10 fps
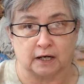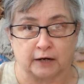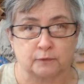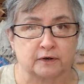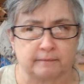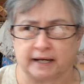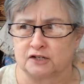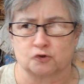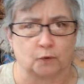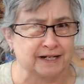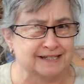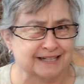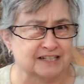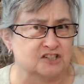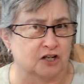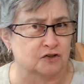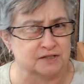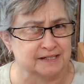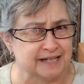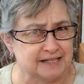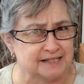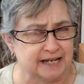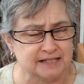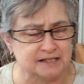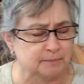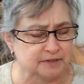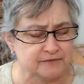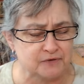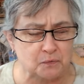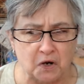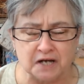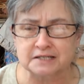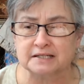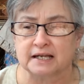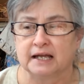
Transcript: I would have made twenty-six dollars and ten cents, I believe it was.